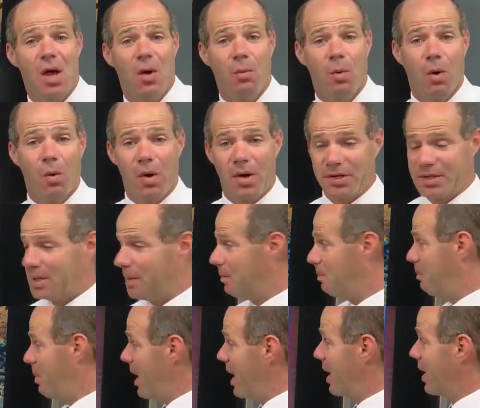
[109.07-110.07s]
will want to
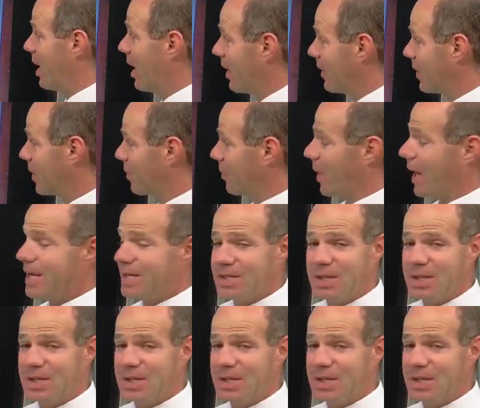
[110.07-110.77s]
bid on the right